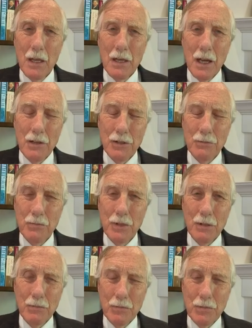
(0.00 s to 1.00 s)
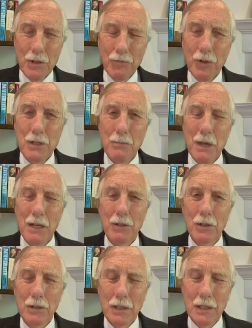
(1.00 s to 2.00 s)
Now, the
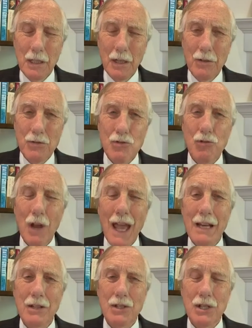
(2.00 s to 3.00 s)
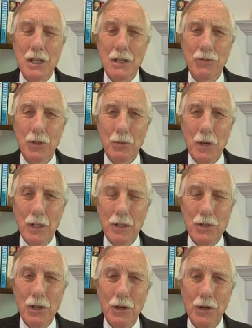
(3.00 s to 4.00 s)
fundamental strategy, if you will,
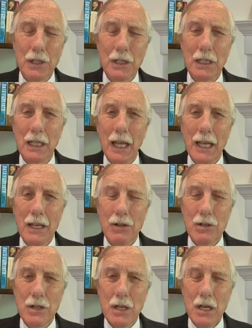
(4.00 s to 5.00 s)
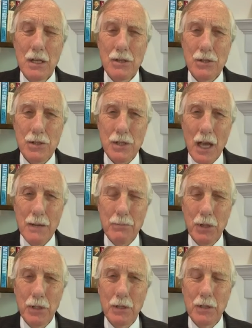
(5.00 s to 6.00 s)
is called layered
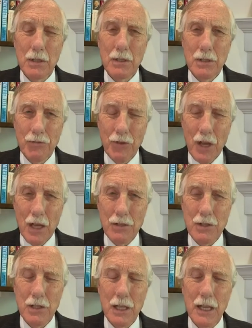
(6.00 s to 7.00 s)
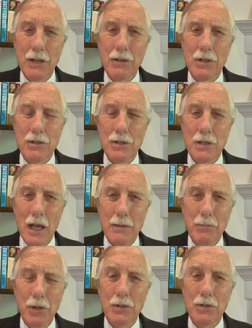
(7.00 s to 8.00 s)
cyber defense, layered
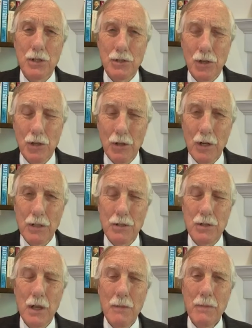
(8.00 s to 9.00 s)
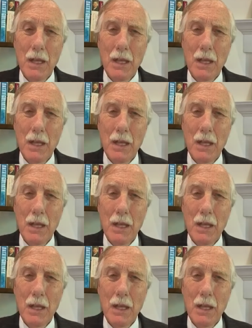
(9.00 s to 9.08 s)
cyber deterrence.